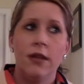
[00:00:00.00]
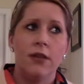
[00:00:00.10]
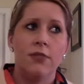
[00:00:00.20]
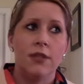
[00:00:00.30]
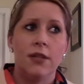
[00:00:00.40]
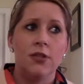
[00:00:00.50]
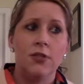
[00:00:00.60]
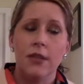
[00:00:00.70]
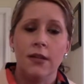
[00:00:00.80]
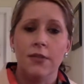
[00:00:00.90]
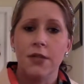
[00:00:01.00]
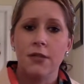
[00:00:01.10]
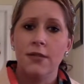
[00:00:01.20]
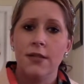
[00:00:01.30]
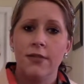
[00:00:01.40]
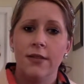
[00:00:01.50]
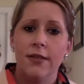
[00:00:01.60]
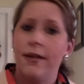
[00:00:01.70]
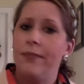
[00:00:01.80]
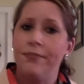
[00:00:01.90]
on, I was, like, doing the elliptical and stuff like
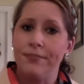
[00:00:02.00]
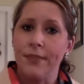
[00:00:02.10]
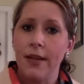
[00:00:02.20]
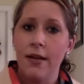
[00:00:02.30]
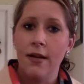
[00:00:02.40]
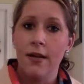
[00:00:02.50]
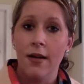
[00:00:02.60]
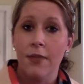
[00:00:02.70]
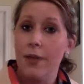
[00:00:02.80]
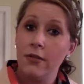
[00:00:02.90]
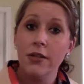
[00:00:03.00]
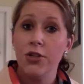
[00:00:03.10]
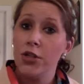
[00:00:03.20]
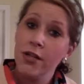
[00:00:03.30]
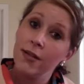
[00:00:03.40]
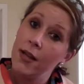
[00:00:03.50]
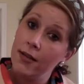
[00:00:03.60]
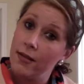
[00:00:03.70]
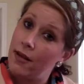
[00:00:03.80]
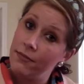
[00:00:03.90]
that, and apparently she didn't
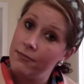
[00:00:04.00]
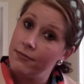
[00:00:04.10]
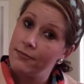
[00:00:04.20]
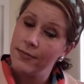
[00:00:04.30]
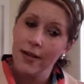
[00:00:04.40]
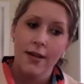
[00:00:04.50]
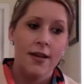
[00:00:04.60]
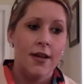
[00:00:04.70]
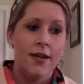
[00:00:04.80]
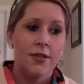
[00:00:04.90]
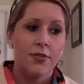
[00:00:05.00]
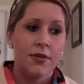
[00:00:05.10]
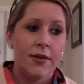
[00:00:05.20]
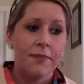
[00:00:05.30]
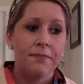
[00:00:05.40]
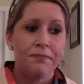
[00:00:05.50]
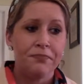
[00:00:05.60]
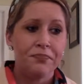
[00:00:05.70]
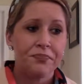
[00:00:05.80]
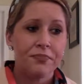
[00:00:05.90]
like that. So anyway,
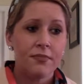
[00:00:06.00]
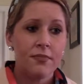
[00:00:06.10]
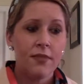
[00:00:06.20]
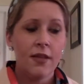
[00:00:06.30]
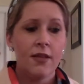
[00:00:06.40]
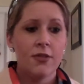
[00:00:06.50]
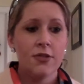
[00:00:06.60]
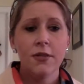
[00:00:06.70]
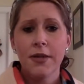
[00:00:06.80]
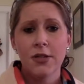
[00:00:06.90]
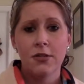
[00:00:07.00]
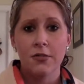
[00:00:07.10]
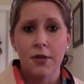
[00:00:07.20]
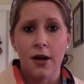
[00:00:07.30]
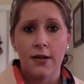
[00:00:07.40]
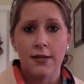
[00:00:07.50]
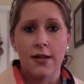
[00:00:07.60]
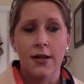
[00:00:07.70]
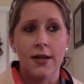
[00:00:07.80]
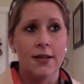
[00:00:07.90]
so I'm going to mention some products.
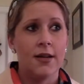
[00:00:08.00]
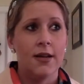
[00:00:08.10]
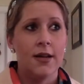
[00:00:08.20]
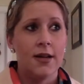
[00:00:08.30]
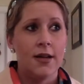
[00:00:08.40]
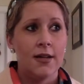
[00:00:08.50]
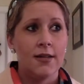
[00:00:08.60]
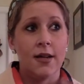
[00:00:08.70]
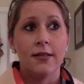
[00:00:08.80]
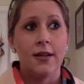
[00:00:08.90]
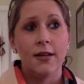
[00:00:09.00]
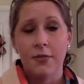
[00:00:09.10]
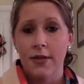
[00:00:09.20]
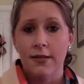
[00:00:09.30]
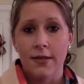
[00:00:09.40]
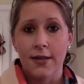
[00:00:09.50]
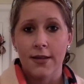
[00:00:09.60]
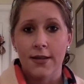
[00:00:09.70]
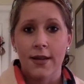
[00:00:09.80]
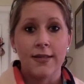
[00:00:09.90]
Not that anybody, like,
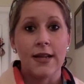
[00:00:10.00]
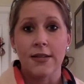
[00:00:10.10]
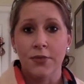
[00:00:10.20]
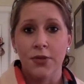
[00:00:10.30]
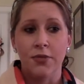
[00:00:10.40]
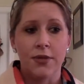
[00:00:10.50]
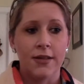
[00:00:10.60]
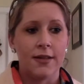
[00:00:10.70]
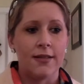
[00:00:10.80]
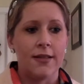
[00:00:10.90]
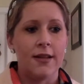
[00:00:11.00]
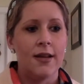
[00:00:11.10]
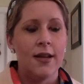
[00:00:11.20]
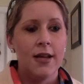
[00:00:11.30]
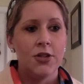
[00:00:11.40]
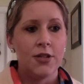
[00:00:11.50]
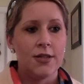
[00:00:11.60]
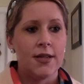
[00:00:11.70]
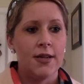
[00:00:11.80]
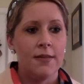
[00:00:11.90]
has asked me to or anything like that. Just